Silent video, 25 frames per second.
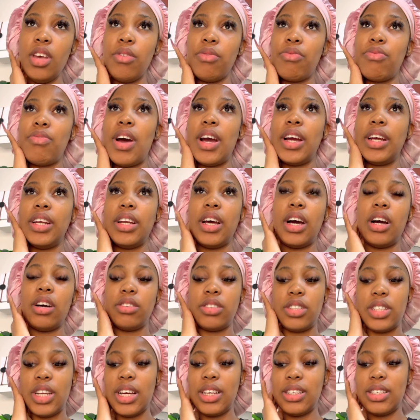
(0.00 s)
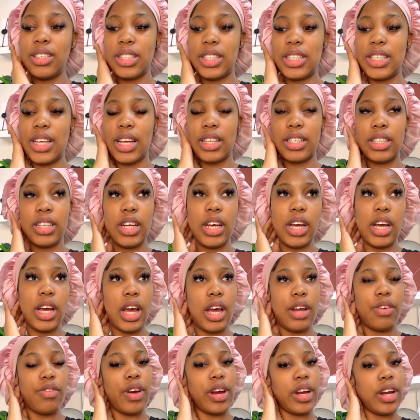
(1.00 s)
right now, today is a Saturday,
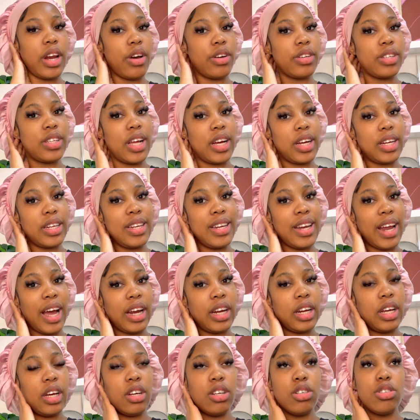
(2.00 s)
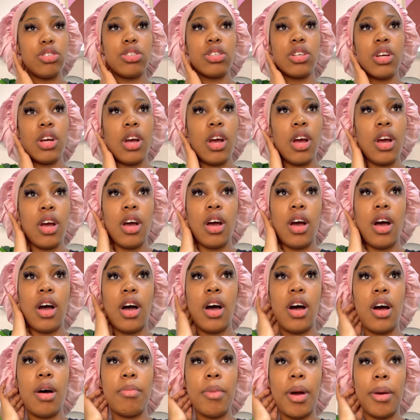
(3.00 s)
and right now it's like 9-ish.
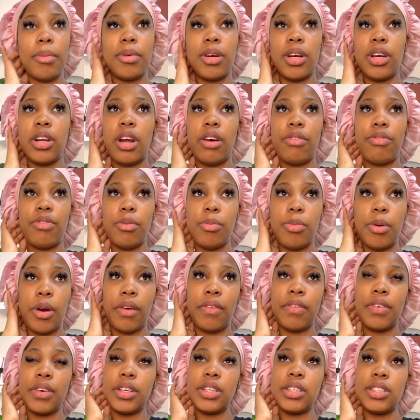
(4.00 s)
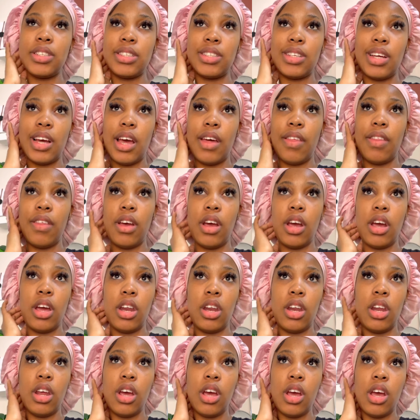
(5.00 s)
I'm going out for breakfast, and
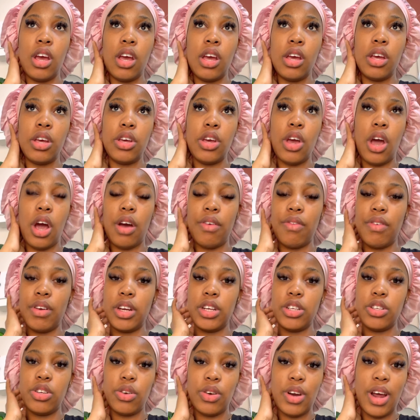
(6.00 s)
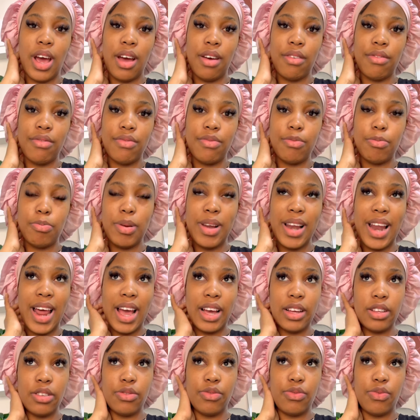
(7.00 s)
then yeah, I really don't have
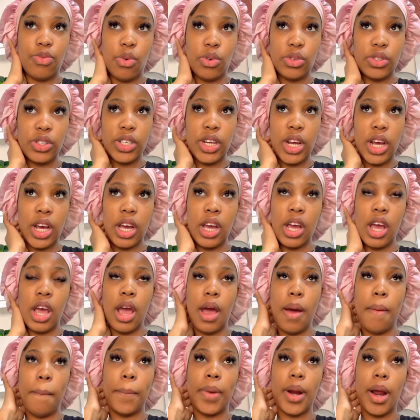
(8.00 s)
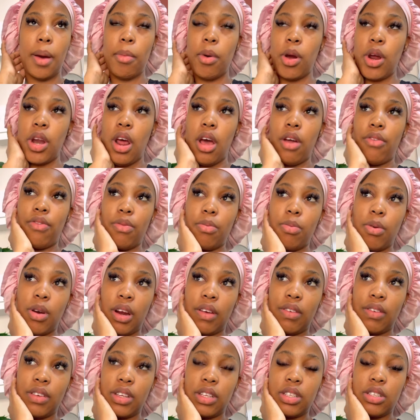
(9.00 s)
plans for today, but I'm going out for
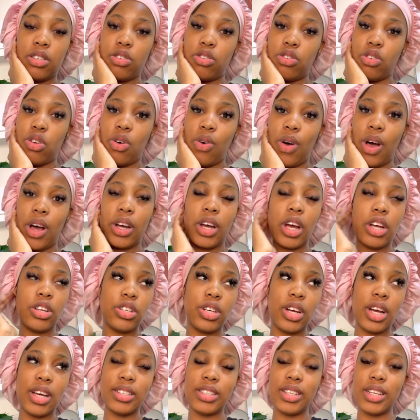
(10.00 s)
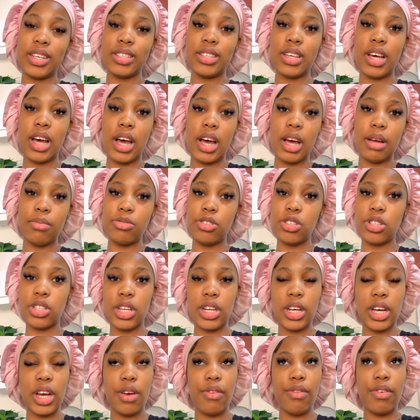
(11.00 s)
breakfast, so I'll catch you guys later. I'm just
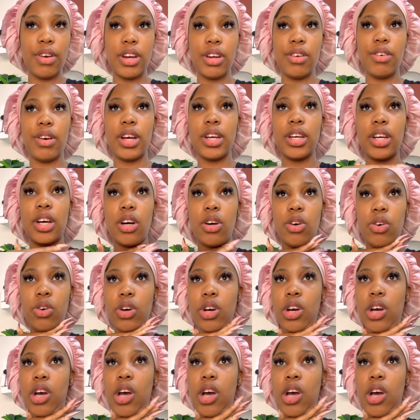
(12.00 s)
gonna get ready right now.